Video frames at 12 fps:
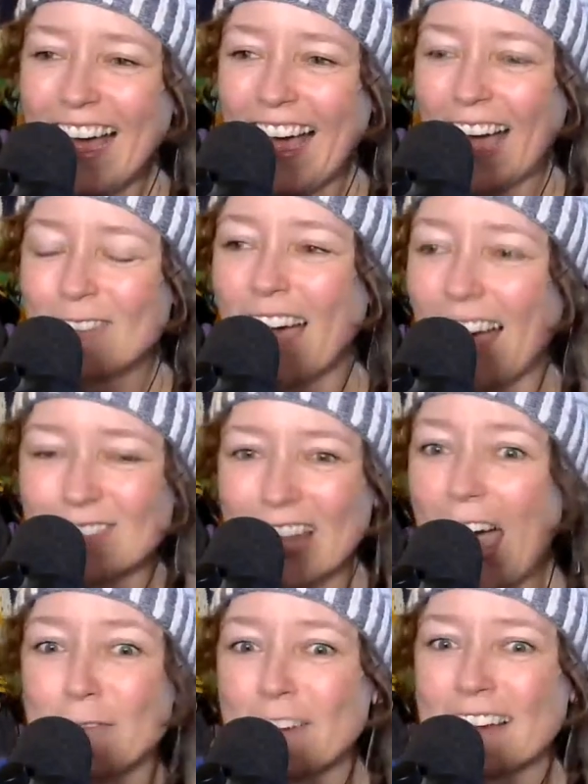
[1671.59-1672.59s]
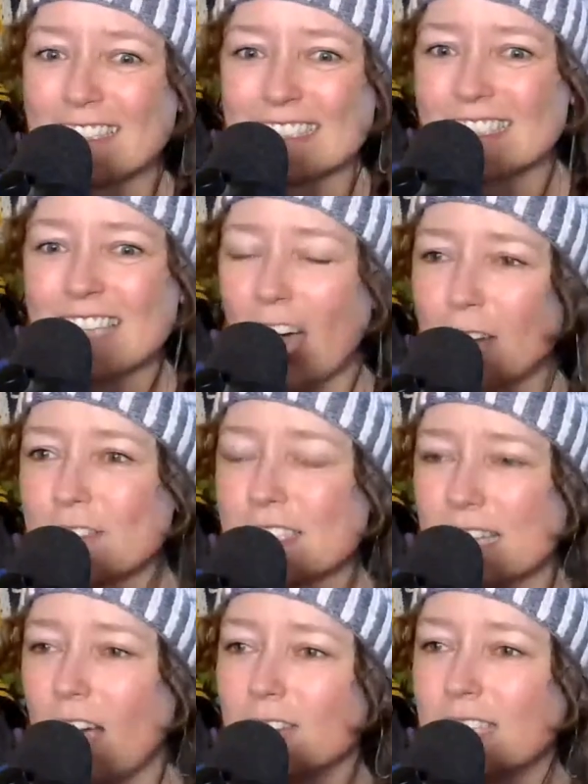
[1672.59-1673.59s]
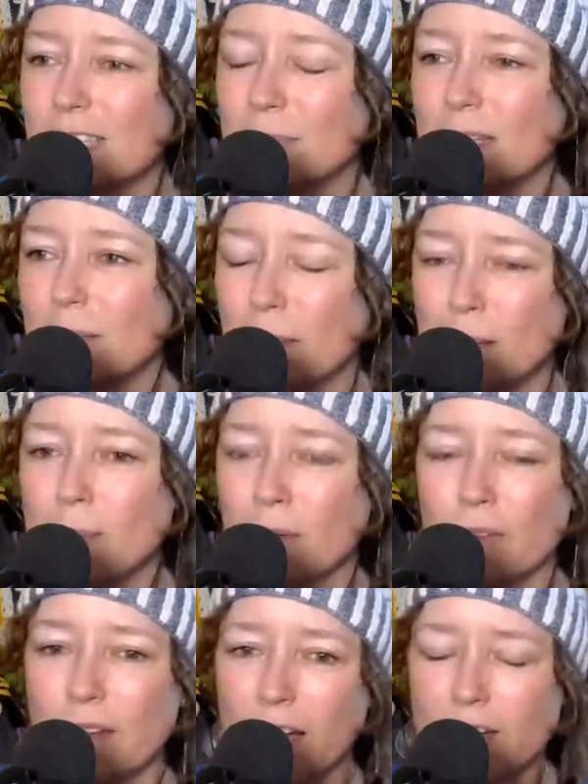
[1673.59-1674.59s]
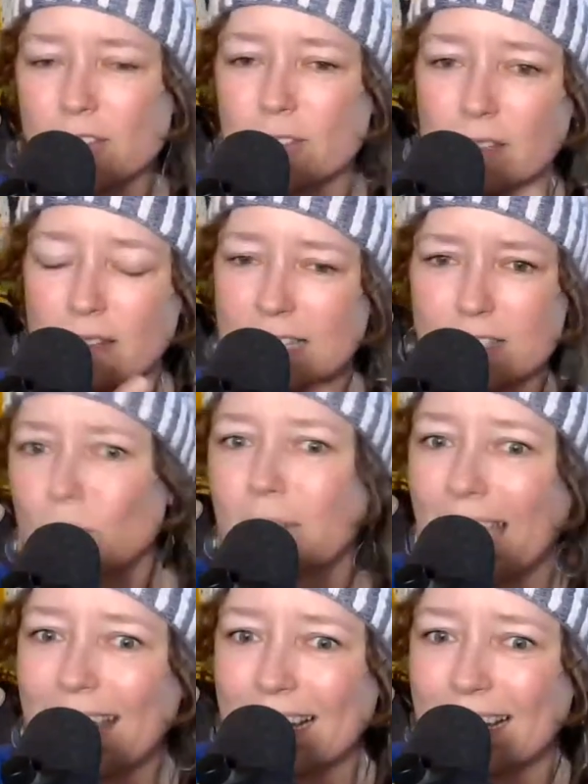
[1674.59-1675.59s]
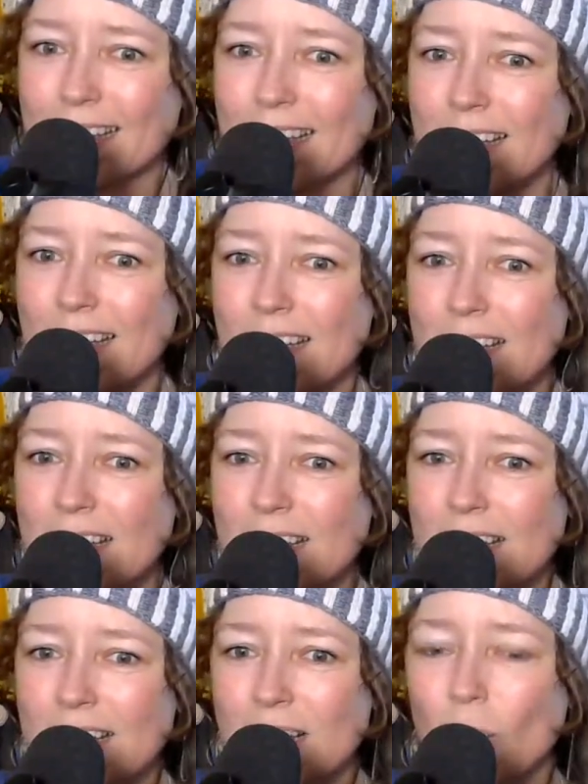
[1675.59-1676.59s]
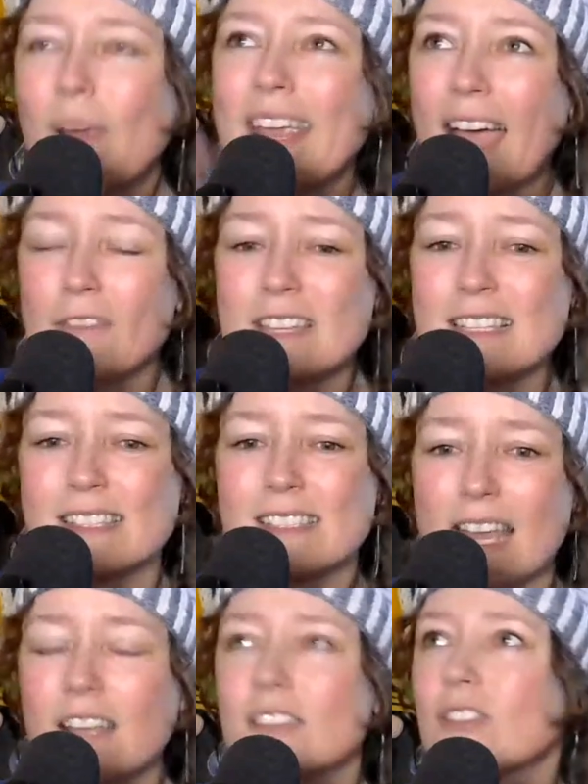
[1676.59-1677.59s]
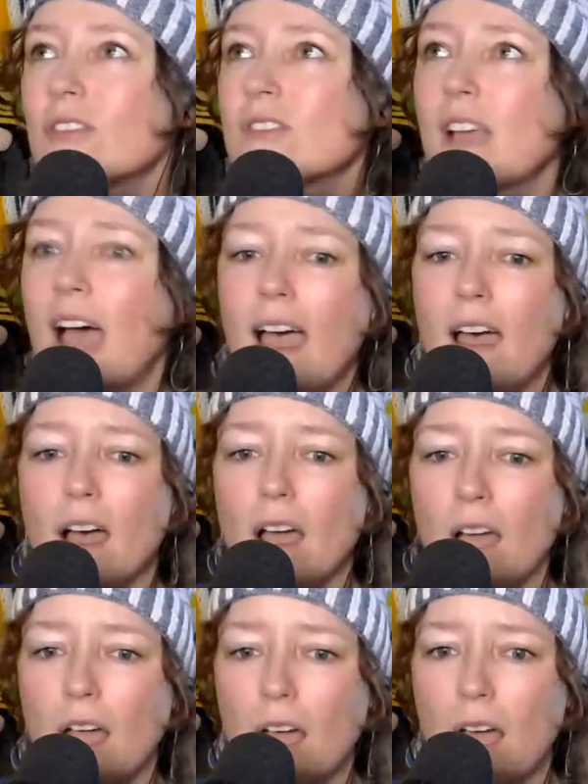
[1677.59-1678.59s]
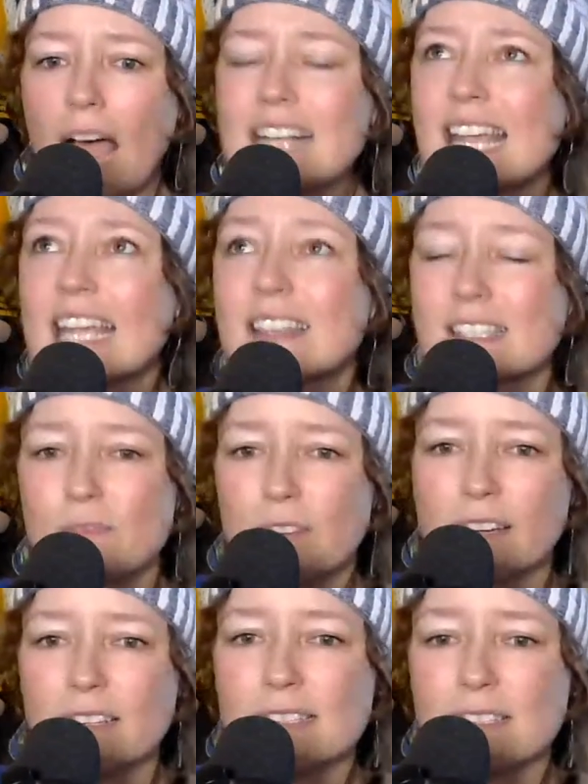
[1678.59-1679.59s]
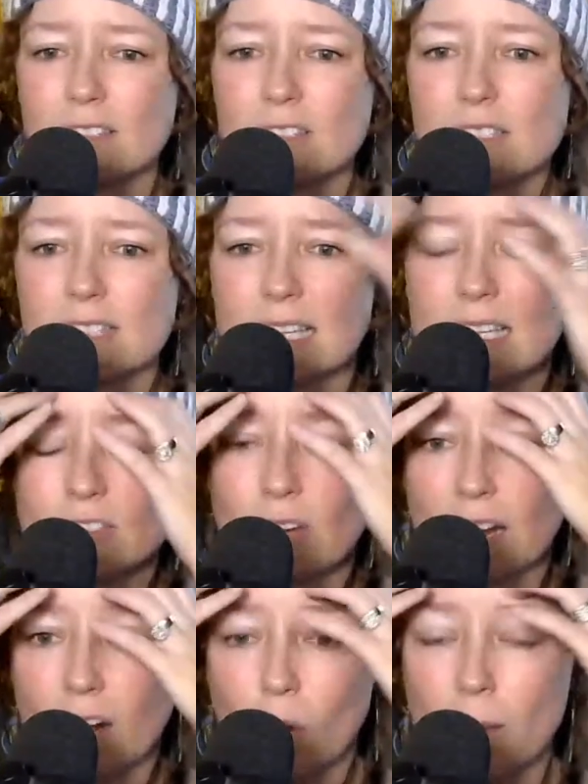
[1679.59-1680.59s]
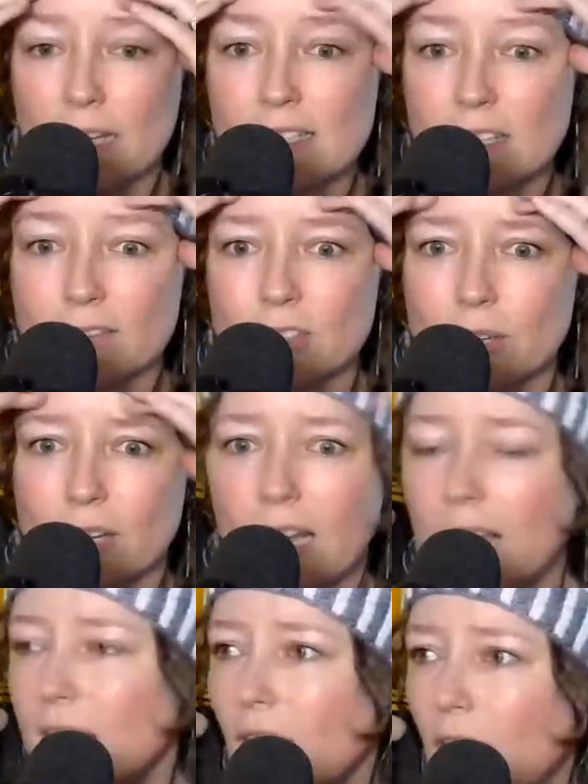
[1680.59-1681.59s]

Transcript: I'm kind of laughing because it's kind of astounding to me, the people and the other that don't get it. We have these standards. I take this very seriously and try to hold myself to it, and